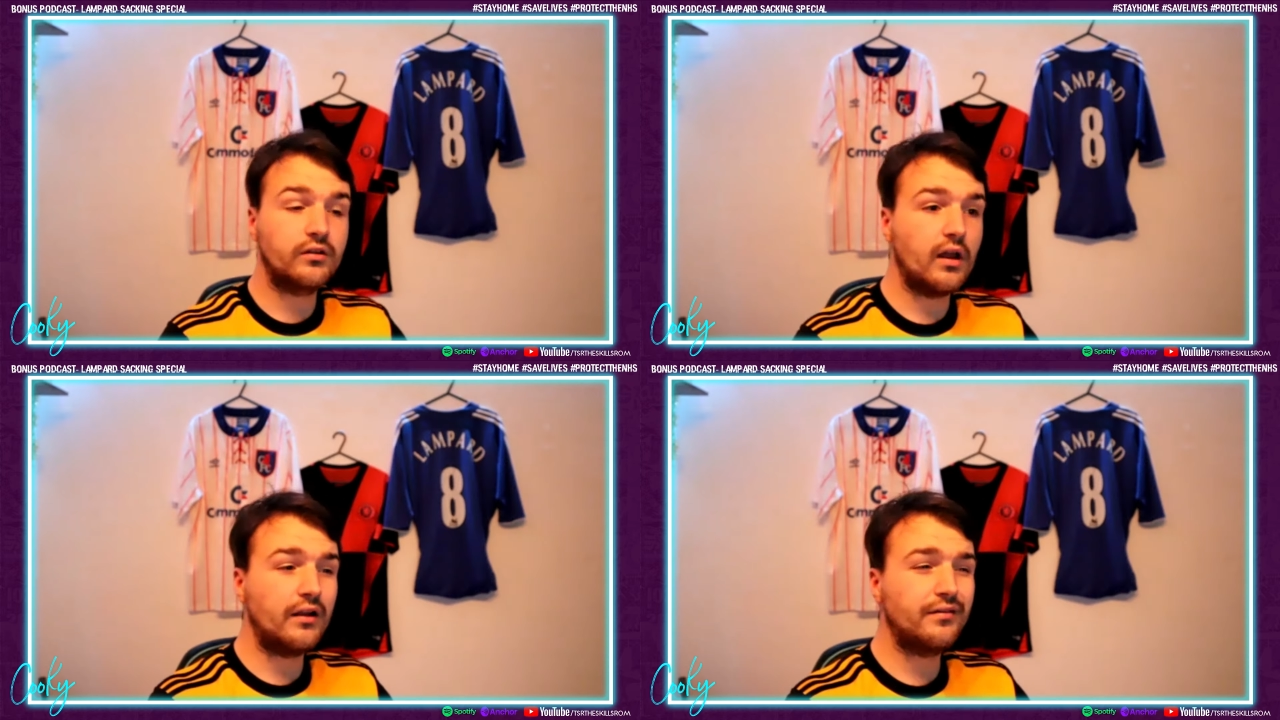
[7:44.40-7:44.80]

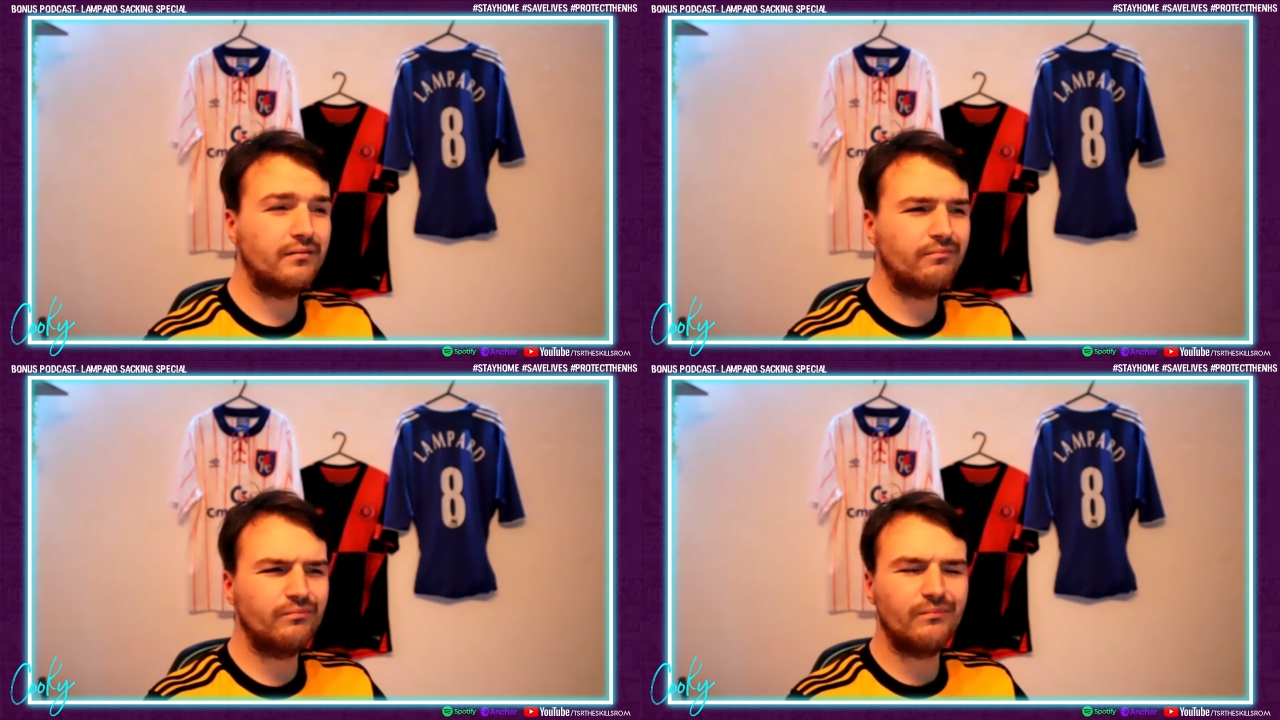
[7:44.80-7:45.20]

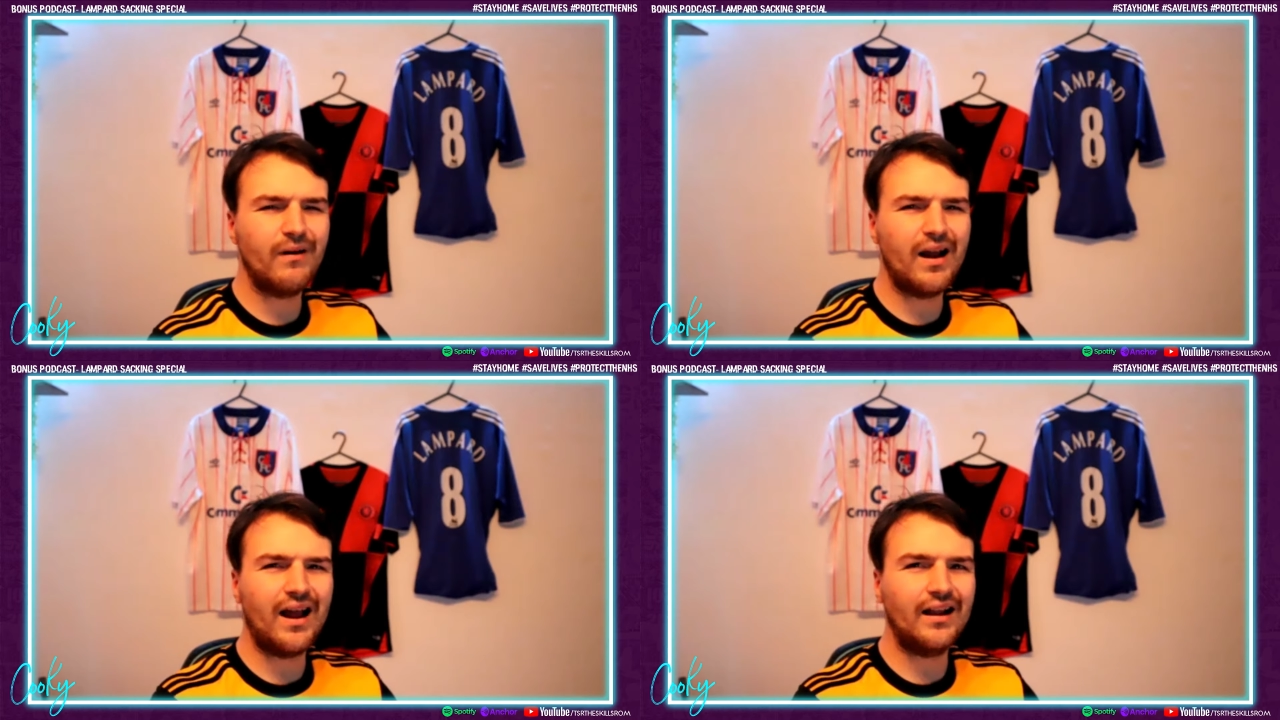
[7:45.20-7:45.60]

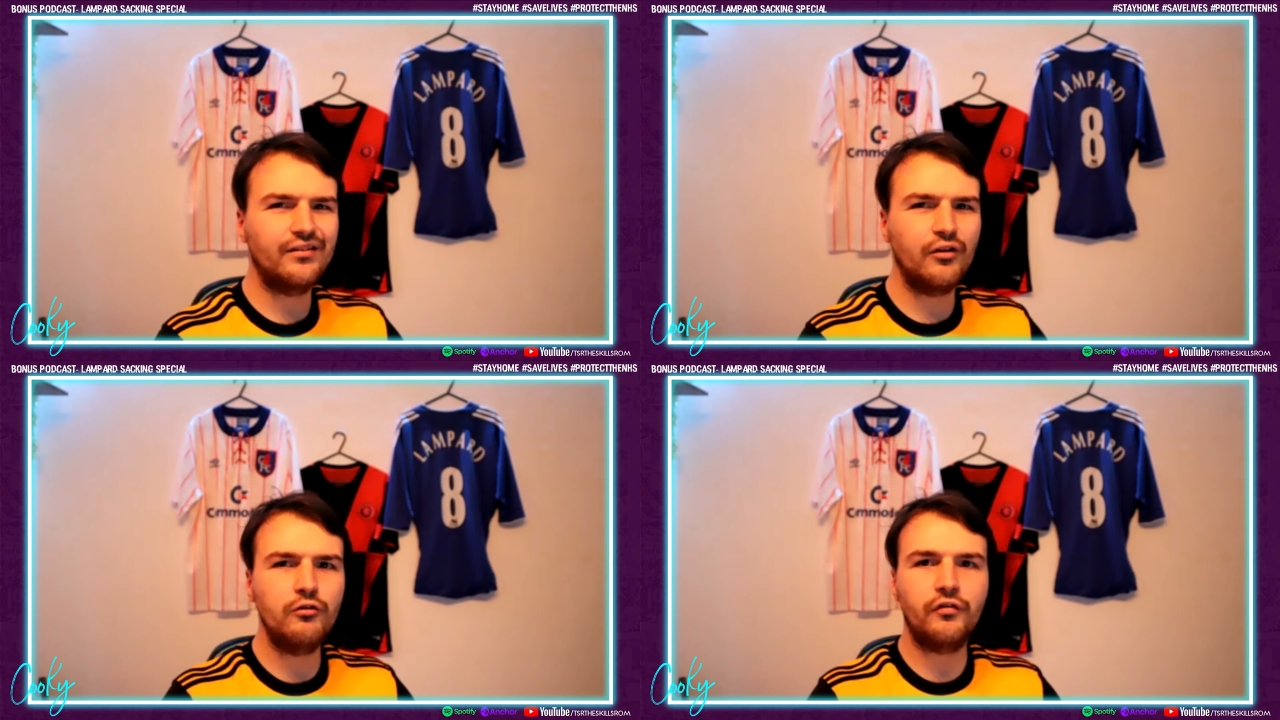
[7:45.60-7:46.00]
I
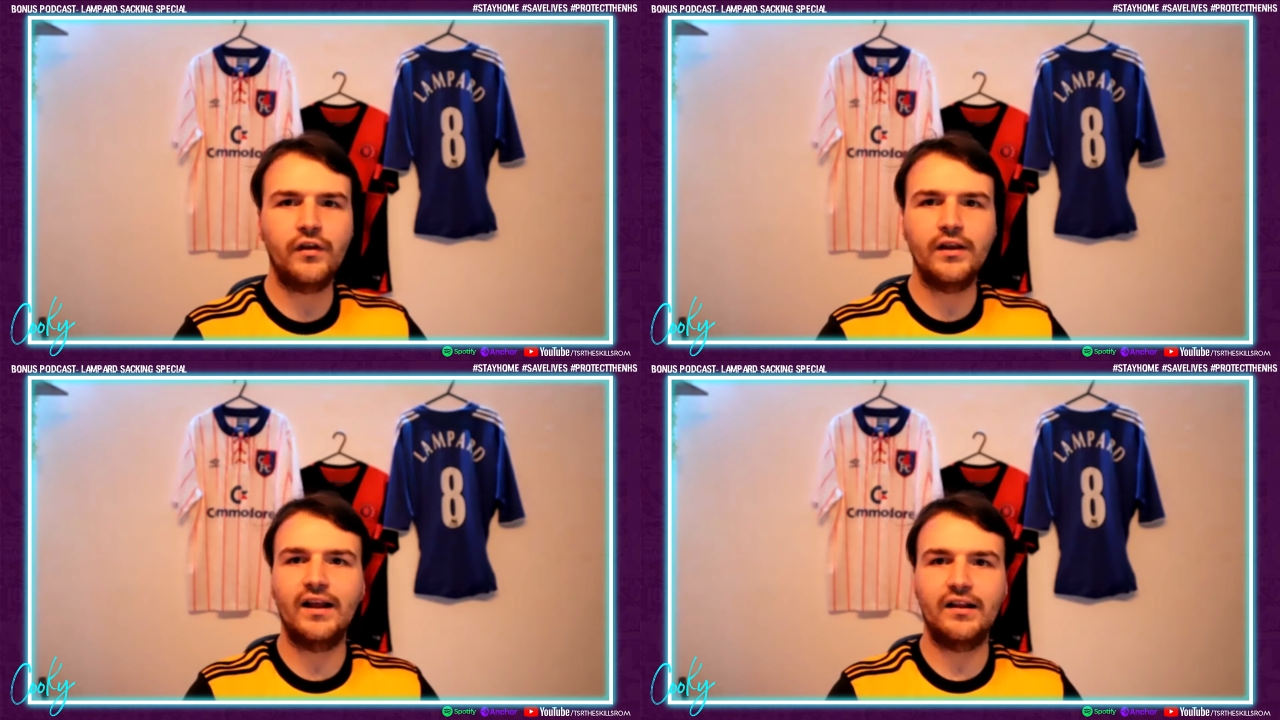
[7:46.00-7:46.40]
do
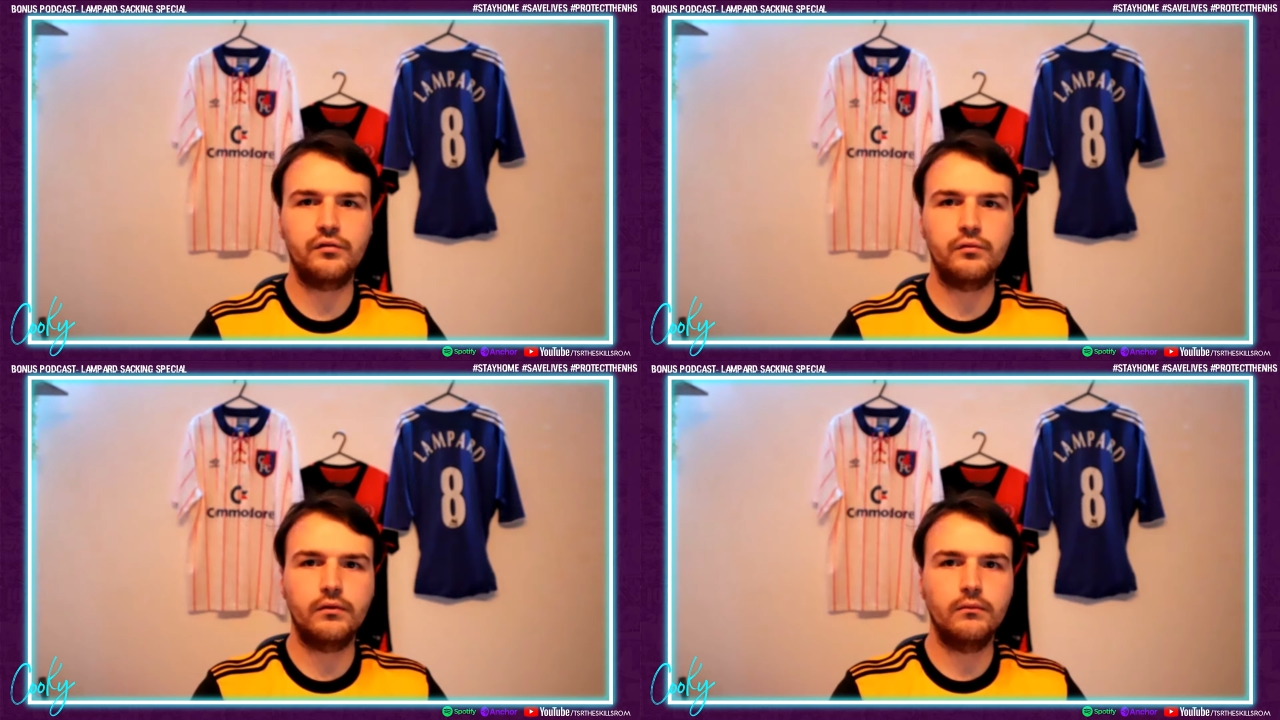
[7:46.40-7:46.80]
think
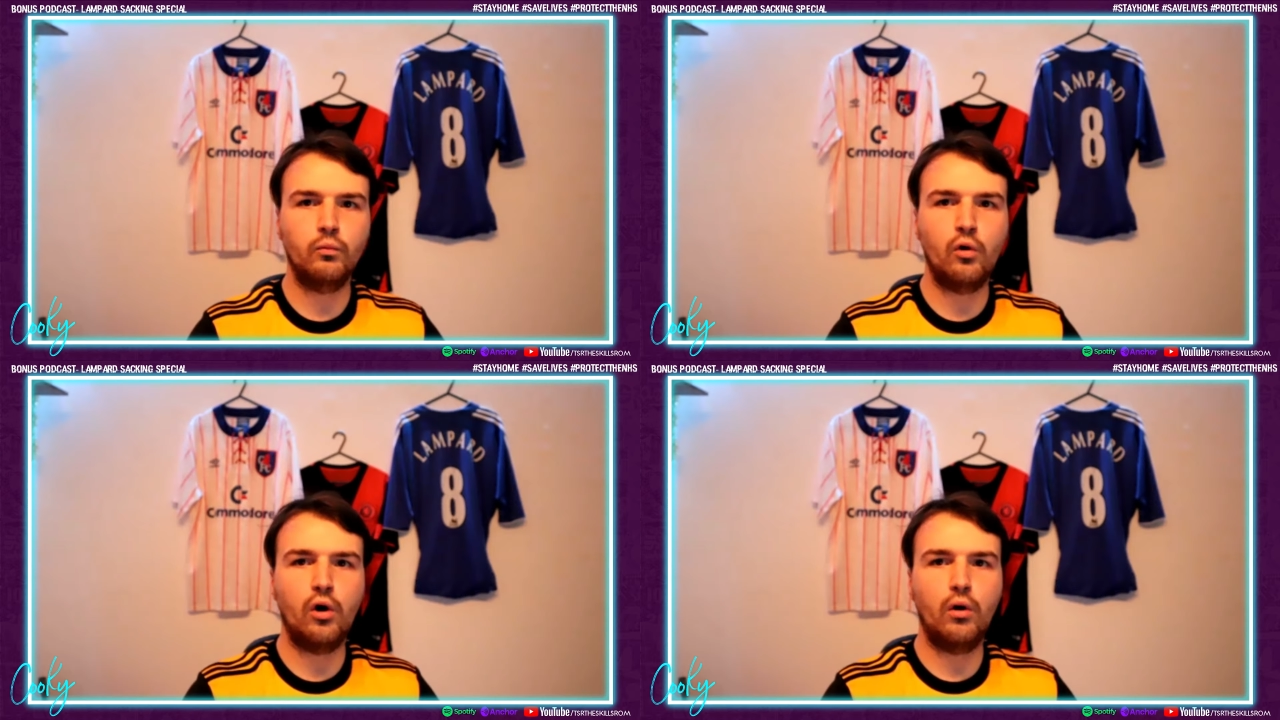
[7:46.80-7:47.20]
that's
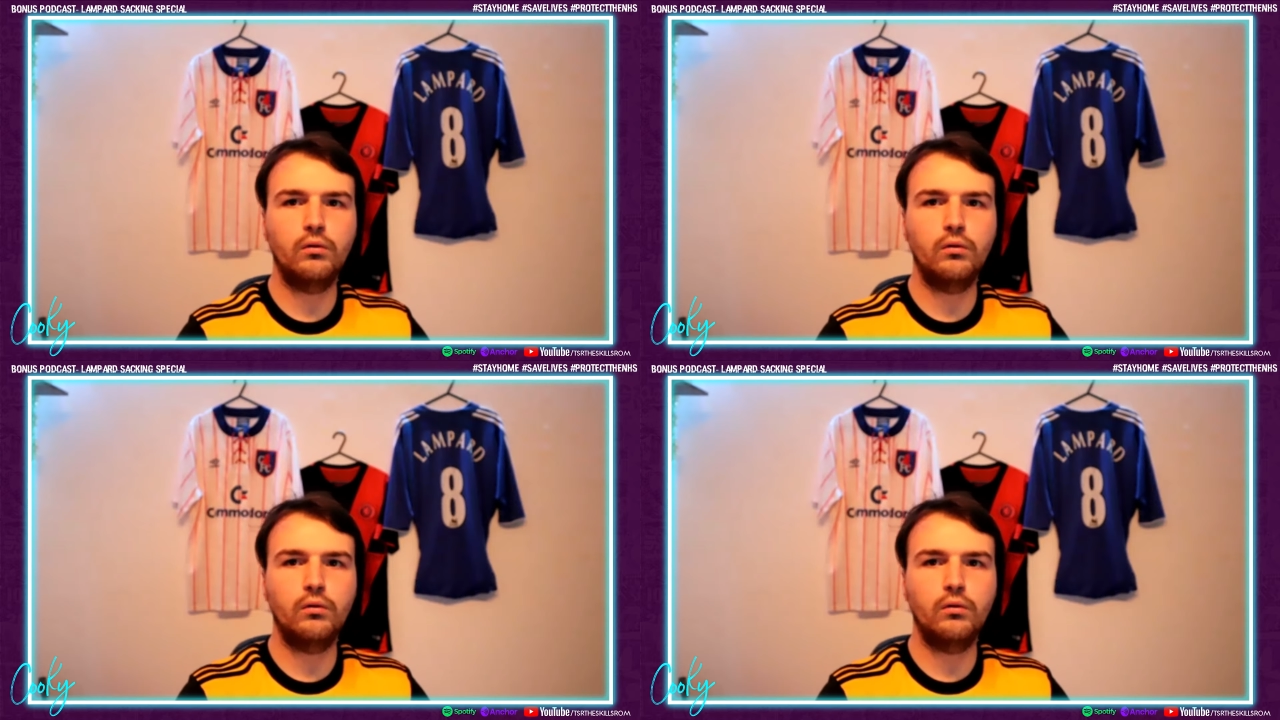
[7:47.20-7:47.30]
what